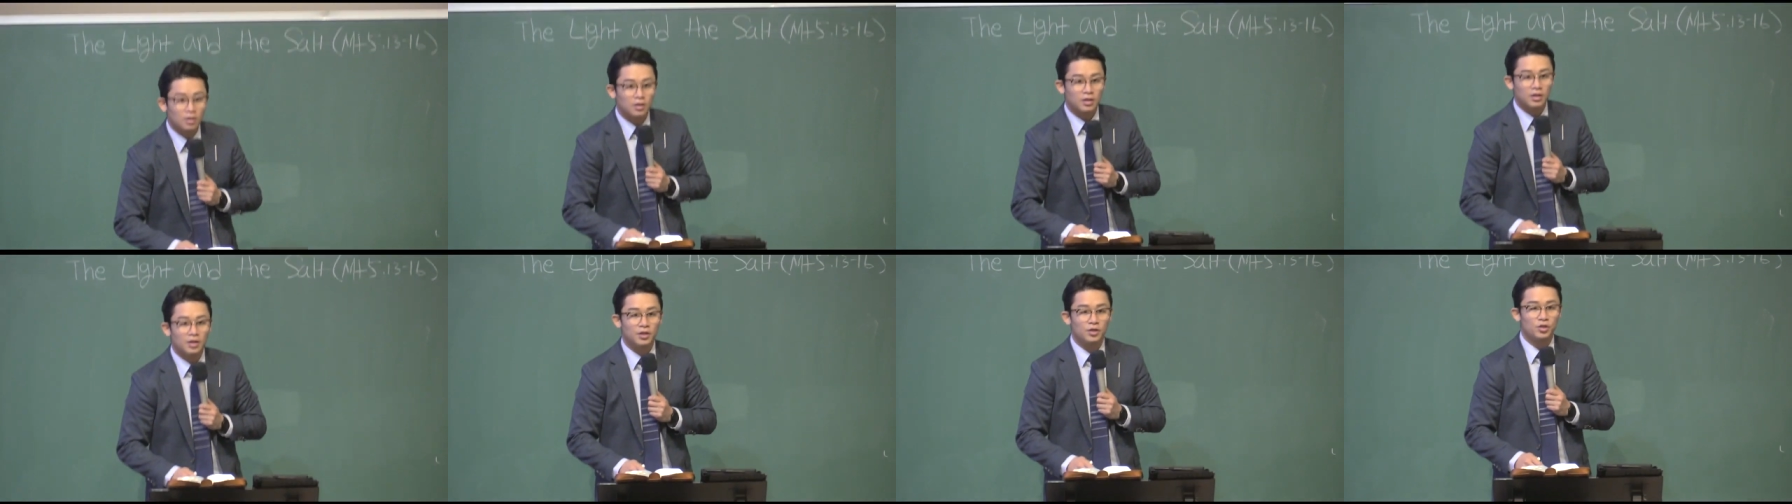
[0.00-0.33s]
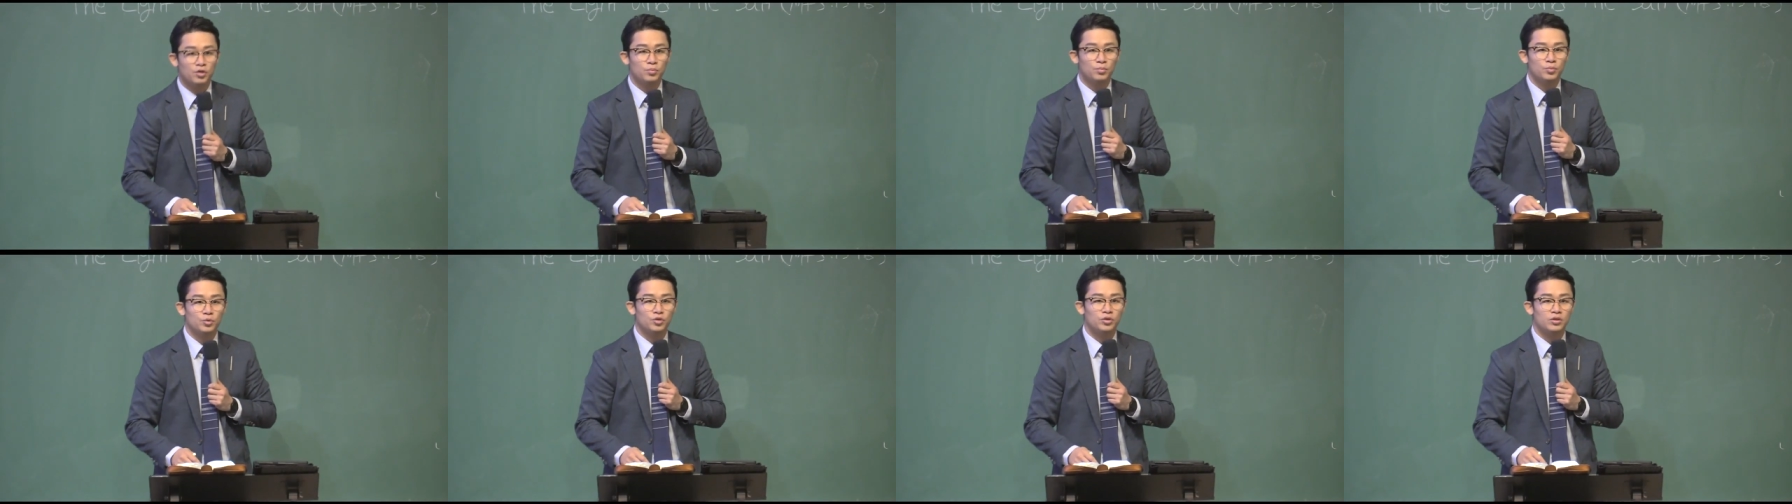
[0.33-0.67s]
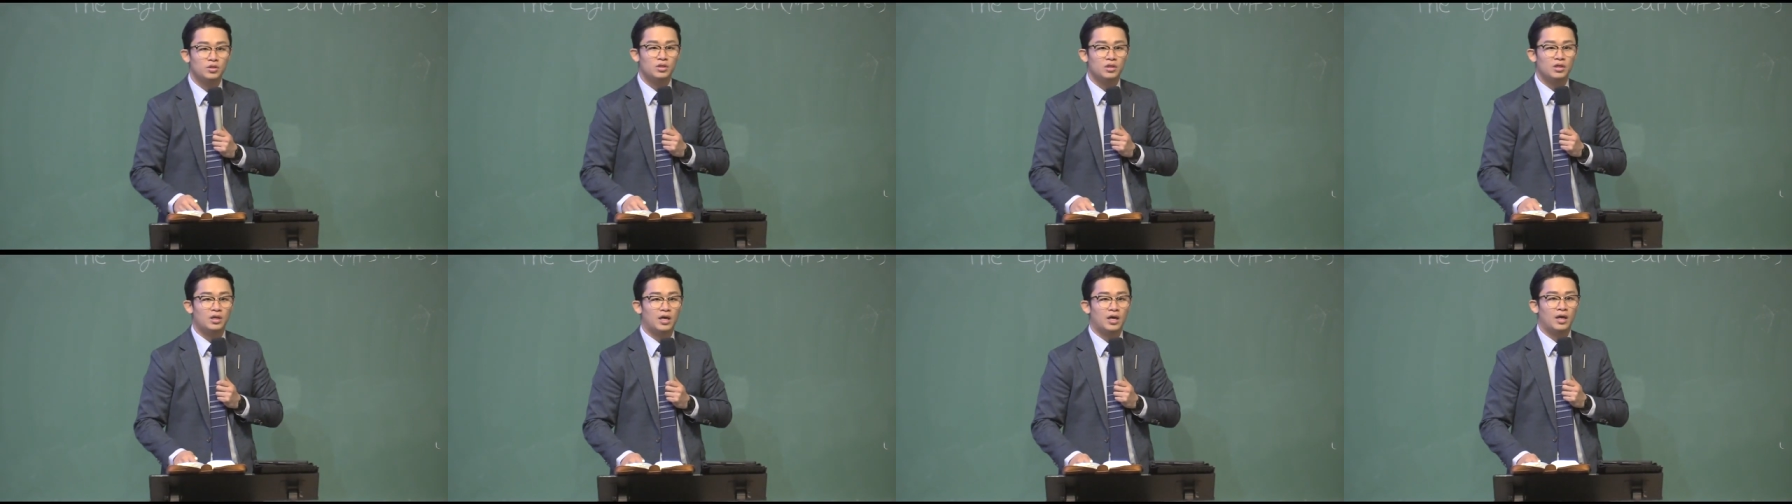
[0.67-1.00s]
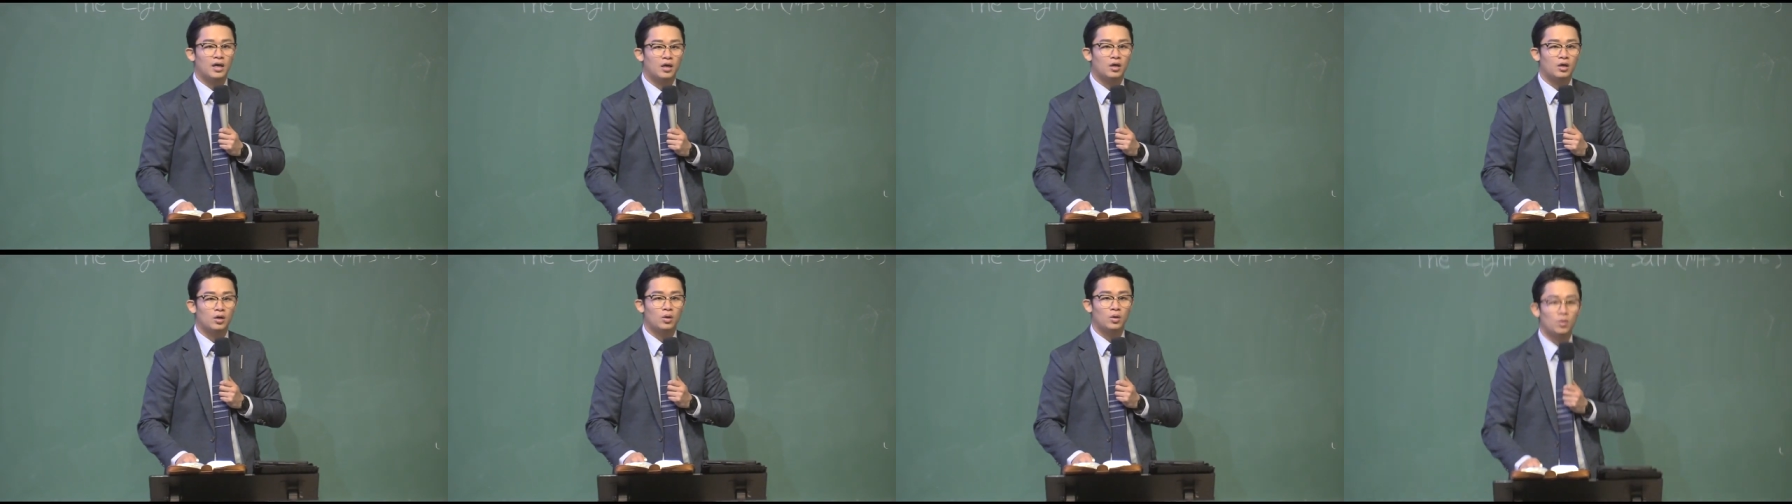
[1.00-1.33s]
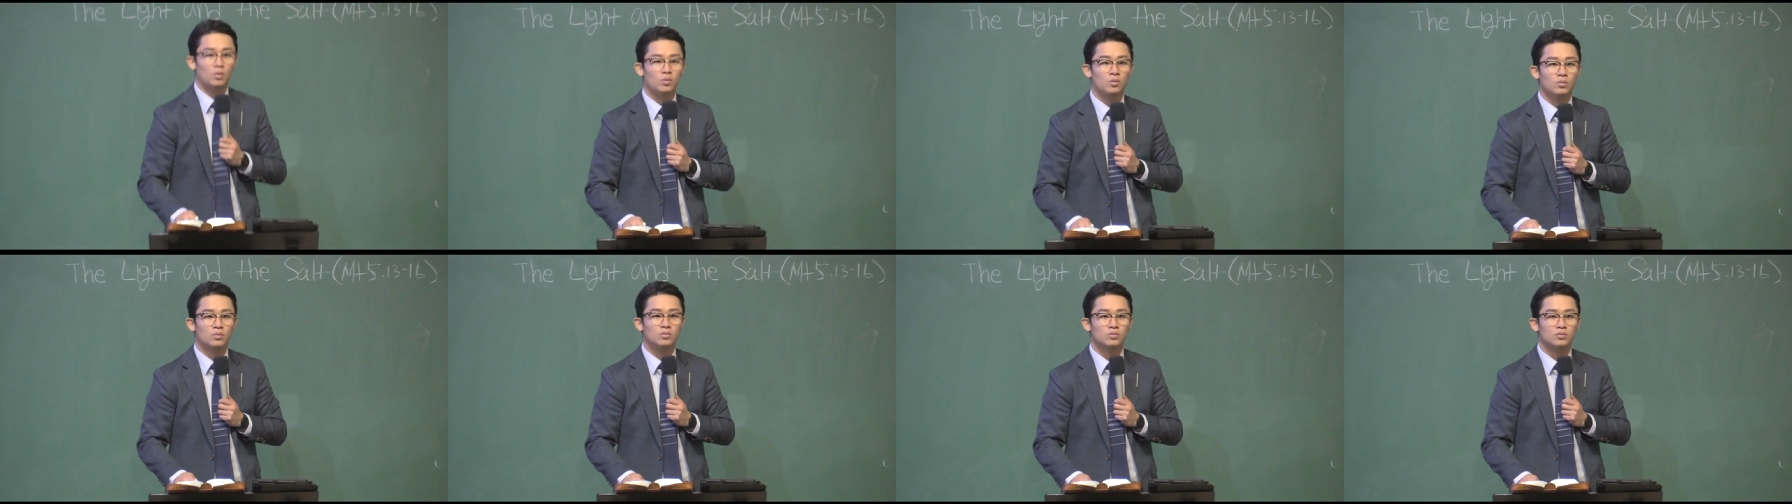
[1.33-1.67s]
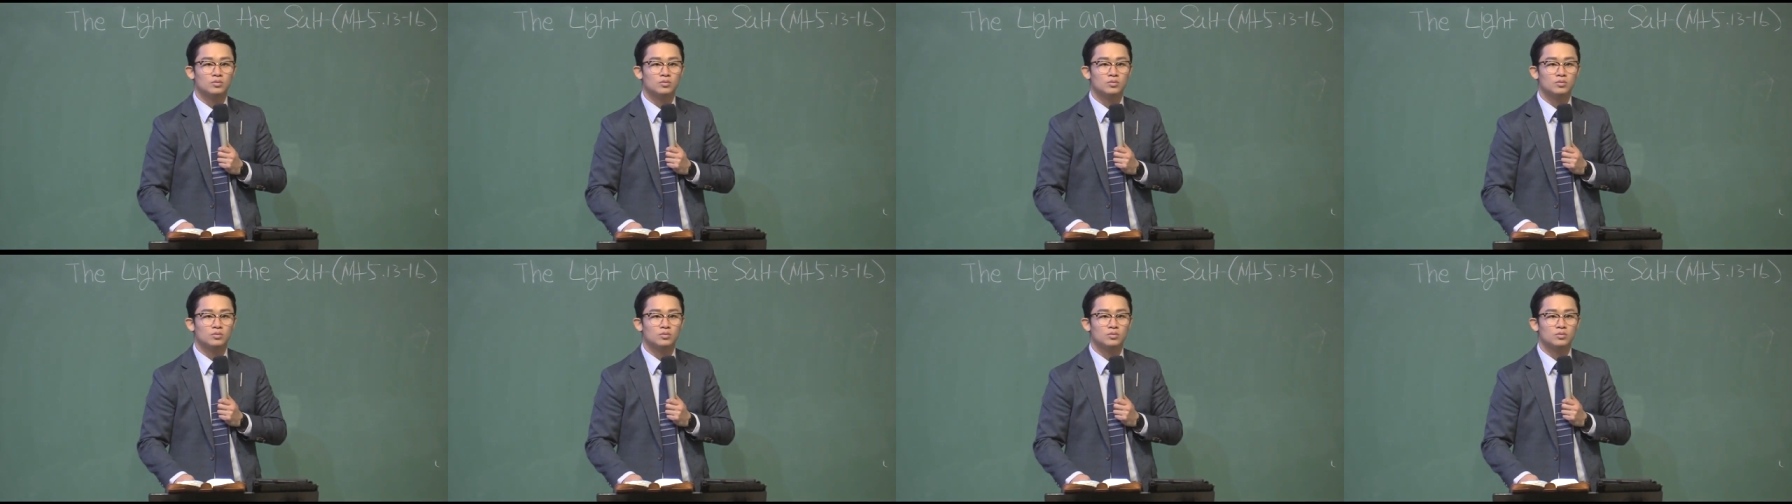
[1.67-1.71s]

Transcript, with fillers: Can you mute the echo?